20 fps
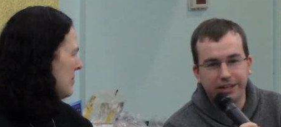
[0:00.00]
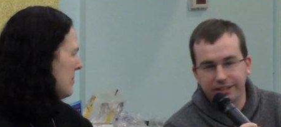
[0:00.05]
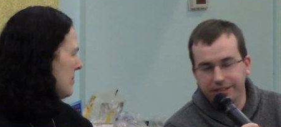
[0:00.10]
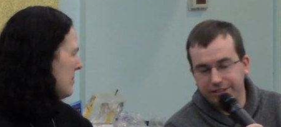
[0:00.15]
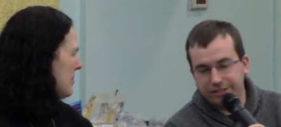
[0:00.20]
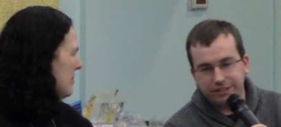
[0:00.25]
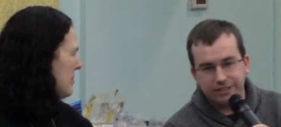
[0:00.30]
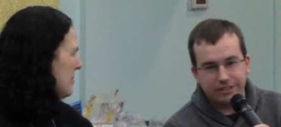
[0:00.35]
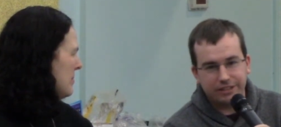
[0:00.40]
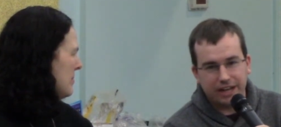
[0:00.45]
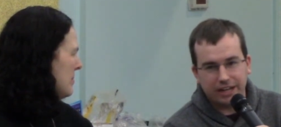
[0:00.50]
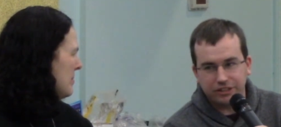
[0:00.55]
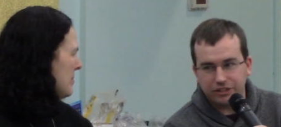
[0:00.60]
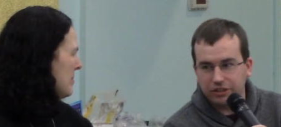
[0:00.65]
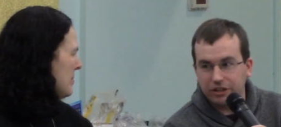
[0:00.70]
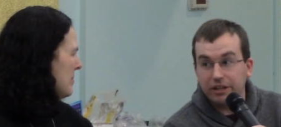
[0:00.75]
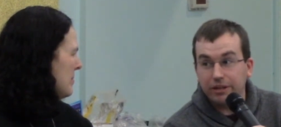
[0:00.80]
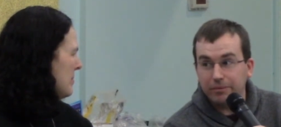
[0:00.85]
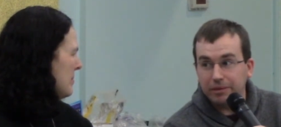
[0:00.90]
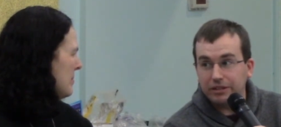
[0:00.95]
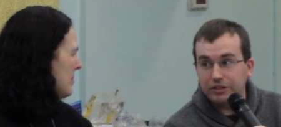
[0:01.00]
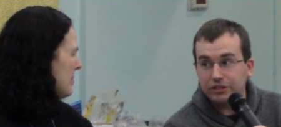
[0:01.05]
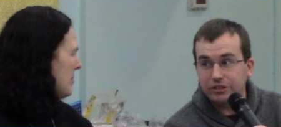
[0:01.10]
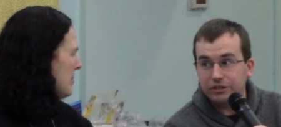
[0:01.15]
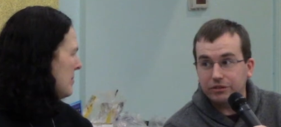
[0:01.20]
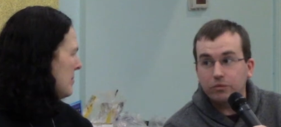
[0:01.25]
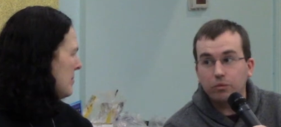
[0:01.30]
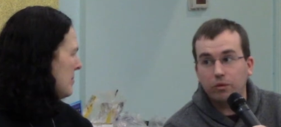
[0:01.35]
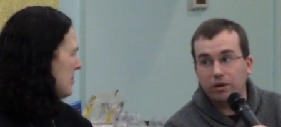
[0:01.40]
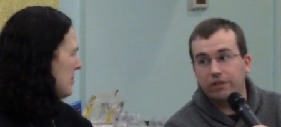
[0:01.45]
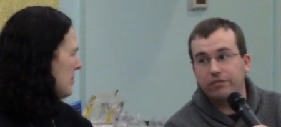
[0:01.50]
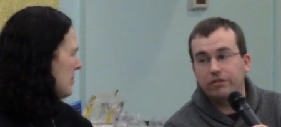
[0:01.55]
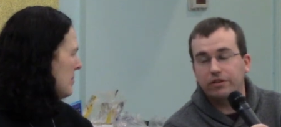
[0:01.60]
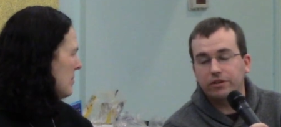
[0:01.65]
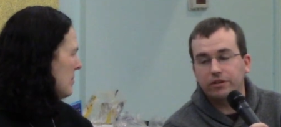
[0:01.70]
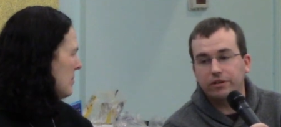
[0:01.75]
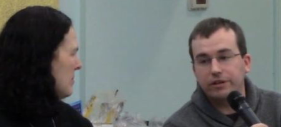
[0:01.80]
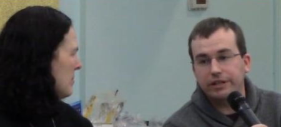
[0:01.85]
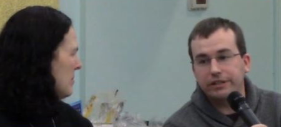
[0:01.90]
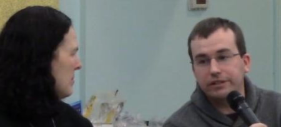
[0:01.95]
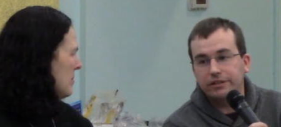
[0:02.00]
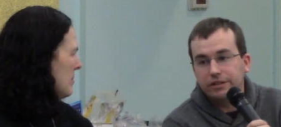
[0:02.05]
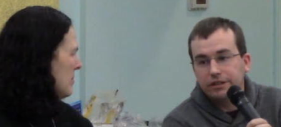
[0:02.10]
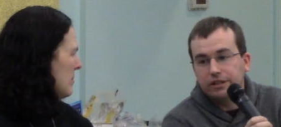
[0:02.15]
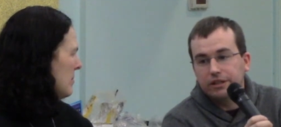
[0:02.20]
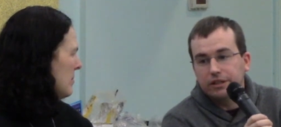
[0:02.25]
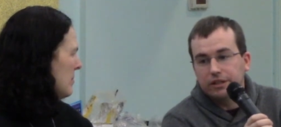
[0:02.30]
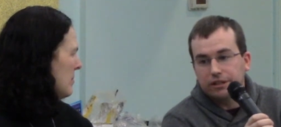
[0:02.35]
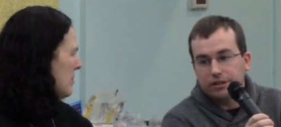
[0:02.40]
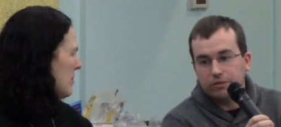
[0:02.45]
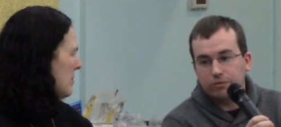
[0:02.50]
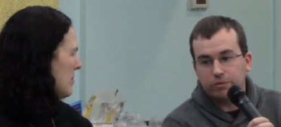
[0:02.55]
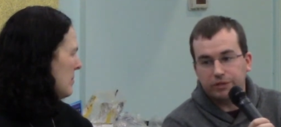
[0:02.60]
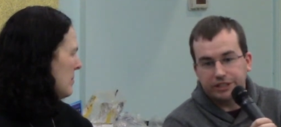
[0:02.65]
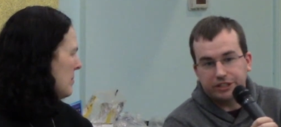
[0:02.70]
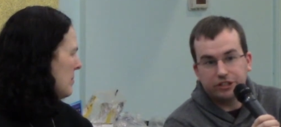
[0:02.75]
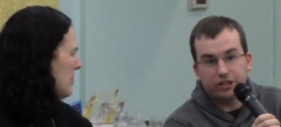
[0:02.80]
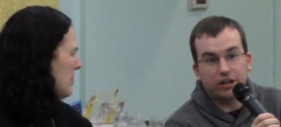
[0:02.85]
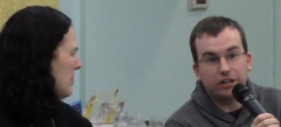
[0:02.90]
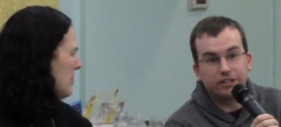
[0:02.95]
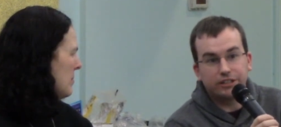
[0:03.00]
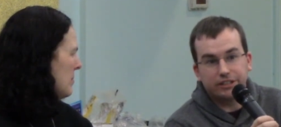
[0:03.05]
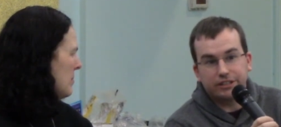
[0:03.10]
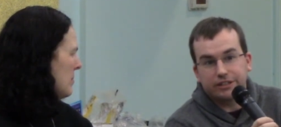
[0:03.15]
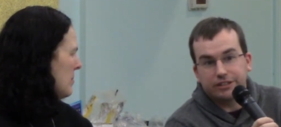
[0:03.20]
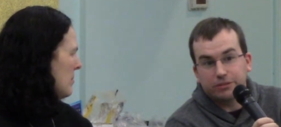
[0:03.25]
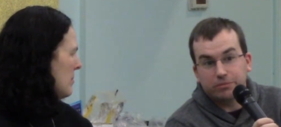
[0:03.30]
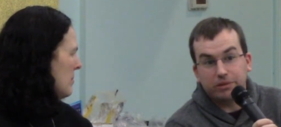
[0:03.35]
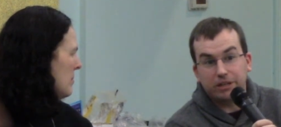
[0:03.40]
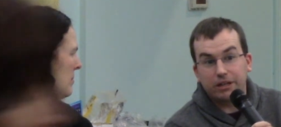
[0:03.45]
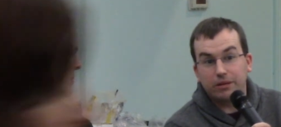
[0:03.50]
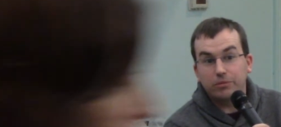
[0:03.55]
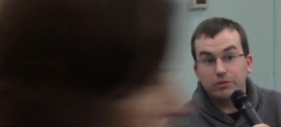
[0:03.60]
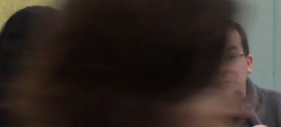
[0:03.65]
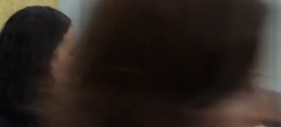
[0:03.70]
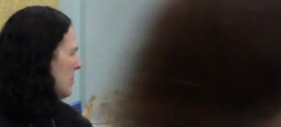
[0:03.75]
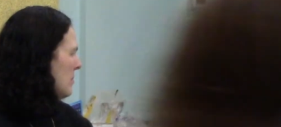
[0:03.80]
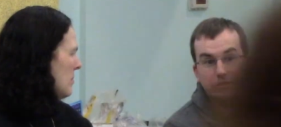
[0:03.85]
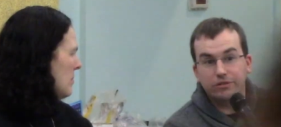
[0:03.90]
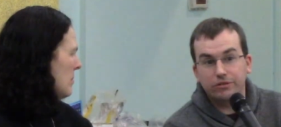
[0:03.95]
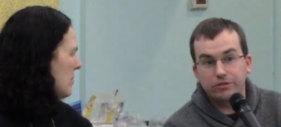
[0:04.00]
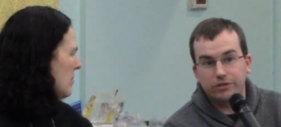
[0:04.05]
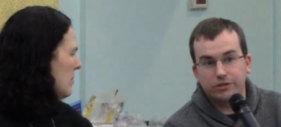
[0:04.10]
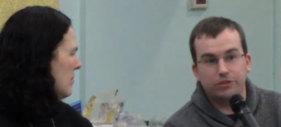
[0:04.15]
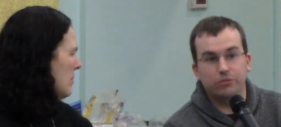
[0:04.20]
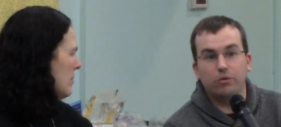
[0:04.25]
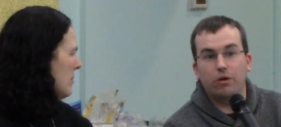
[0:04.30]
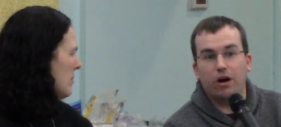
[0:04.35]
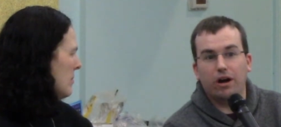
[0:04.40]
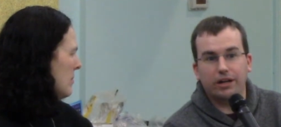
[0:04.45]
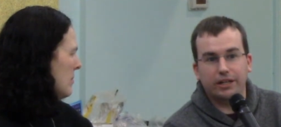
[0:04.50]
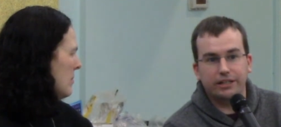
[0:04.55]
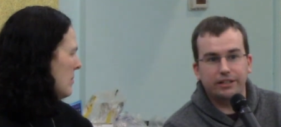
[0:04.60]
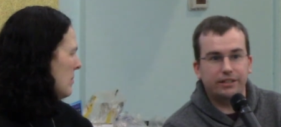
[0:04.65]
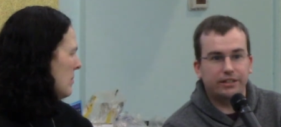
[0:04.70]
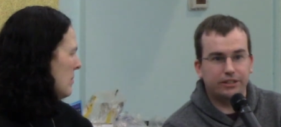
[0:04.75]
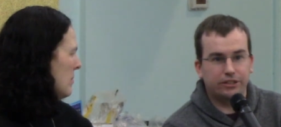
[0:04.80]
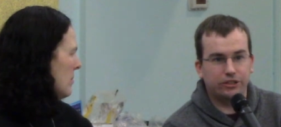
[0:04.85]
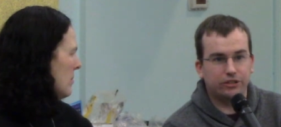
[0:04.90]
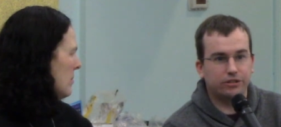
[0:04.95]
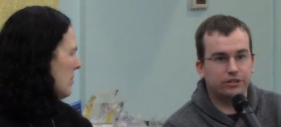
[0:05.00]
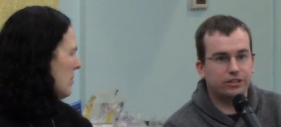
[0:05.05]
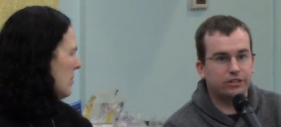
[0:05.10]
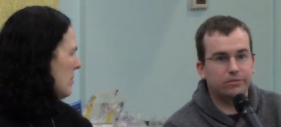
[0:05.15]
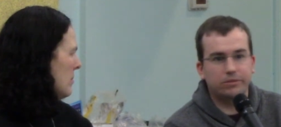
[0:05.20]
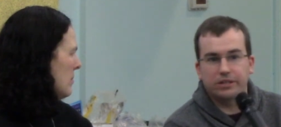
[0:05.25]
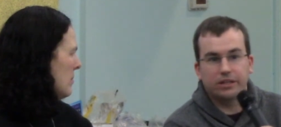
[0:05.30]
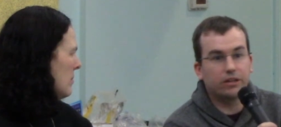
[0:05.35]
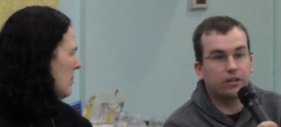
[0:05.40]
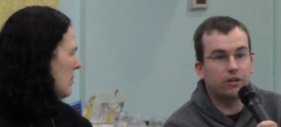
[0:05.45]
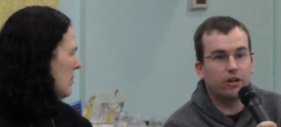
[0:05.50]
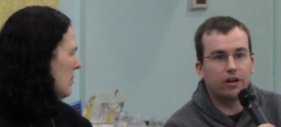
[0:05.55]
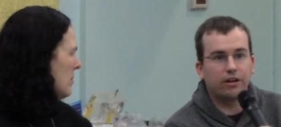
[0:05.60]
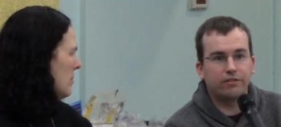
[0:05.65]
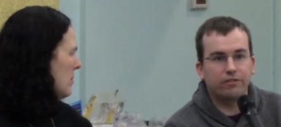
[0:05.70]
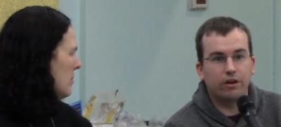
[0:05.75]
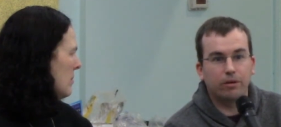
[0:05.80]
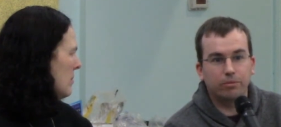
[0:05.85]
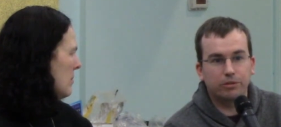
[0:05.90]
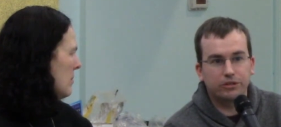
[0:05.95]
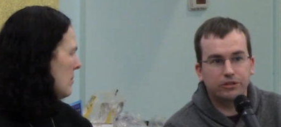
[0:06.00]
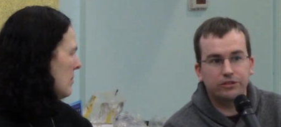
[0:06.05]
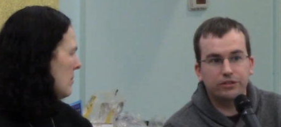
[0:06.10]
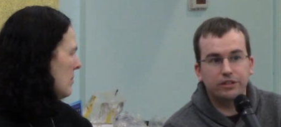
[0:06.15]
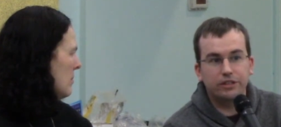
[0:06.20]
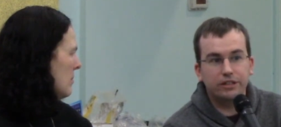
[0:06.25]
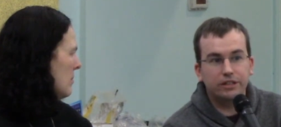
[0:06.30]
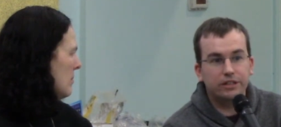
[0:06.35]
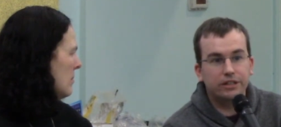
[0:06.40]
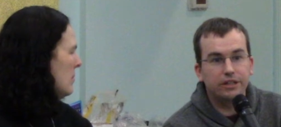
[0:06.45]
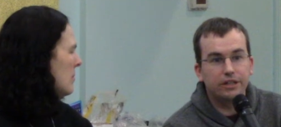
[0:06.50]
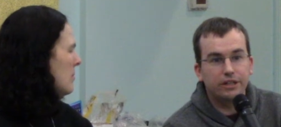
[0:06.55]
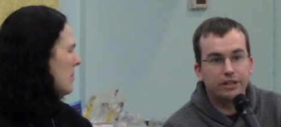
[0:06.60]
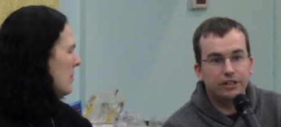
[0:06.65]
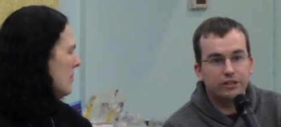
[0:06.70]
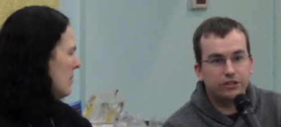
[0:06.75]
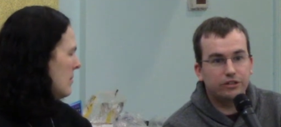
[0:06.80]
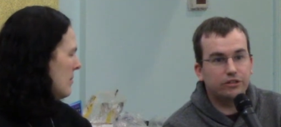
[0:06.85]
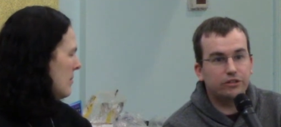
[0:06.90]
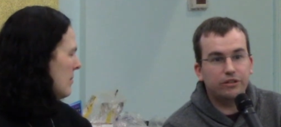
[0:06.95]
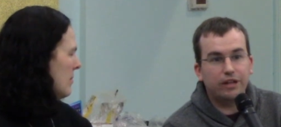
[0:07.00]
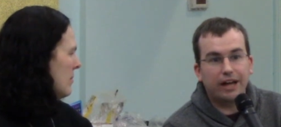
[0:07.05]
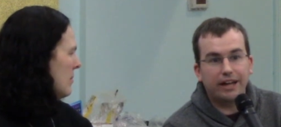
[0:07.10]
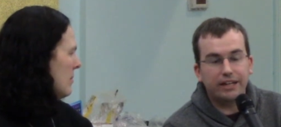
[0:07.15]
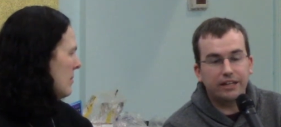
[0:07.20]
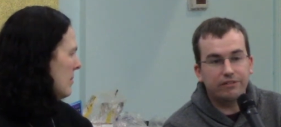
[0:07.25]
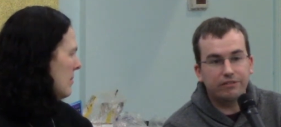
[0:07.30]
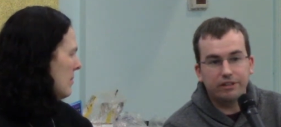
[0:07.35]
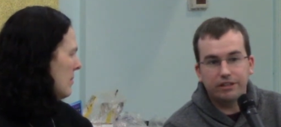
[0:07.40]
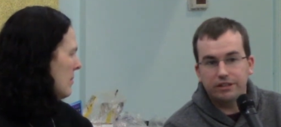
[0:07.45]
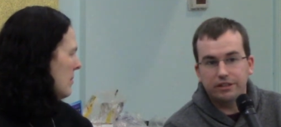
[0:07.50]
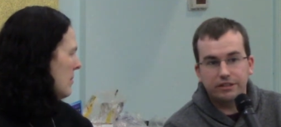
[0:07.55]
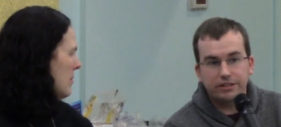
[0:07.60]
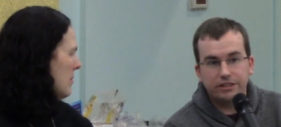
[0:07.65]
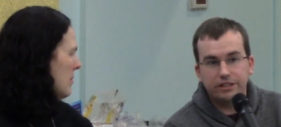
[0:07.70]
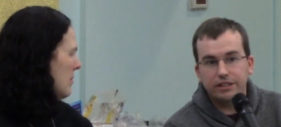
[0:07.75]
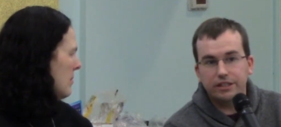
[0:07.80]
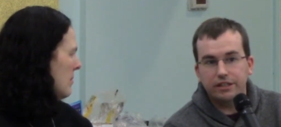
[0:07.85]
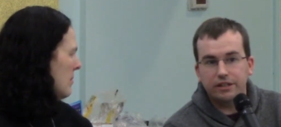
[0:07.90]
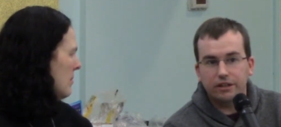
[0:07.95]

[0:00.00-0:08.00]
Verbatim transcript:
Speaker 1: And as Natasha already mentioned, one of her great recharging is being able to to walk in nature, and seems like a lot of opportunity to do that, even in the city.